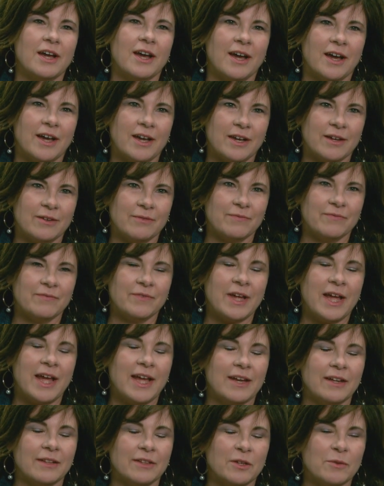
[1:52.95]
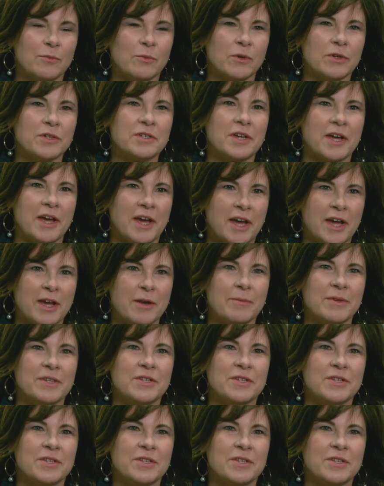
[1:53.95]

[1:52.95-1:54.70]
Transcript: I had a little more time,